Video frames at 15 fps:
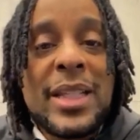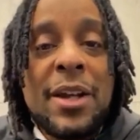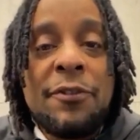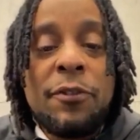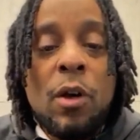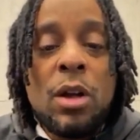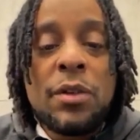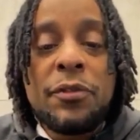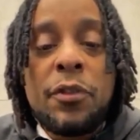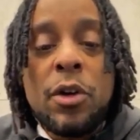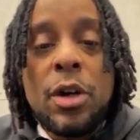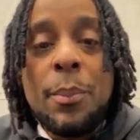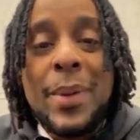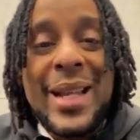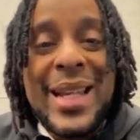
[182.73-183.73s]
They're falling for
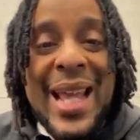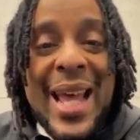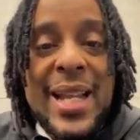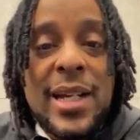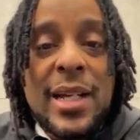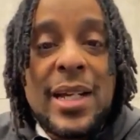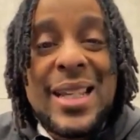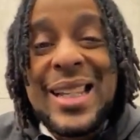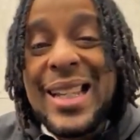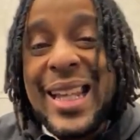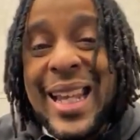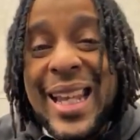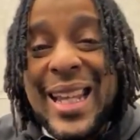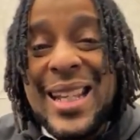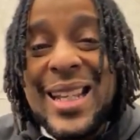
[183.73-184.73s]
the banana
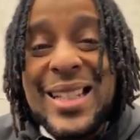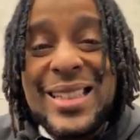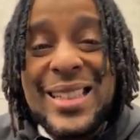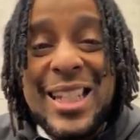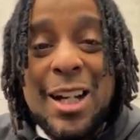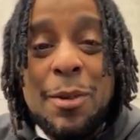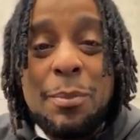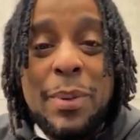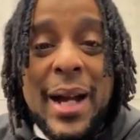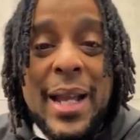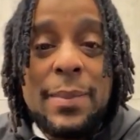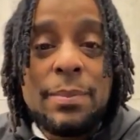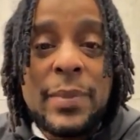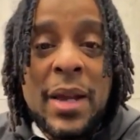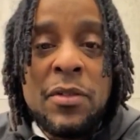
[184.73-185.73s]
in the
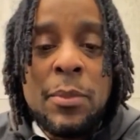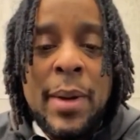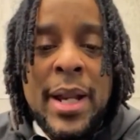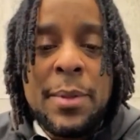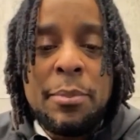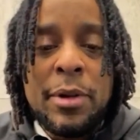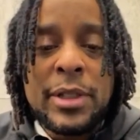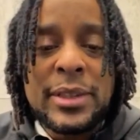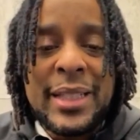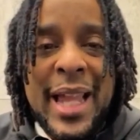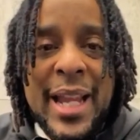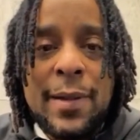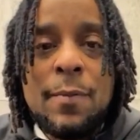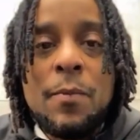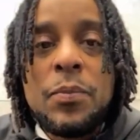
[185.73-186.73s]
tailpipe. Everybody press like.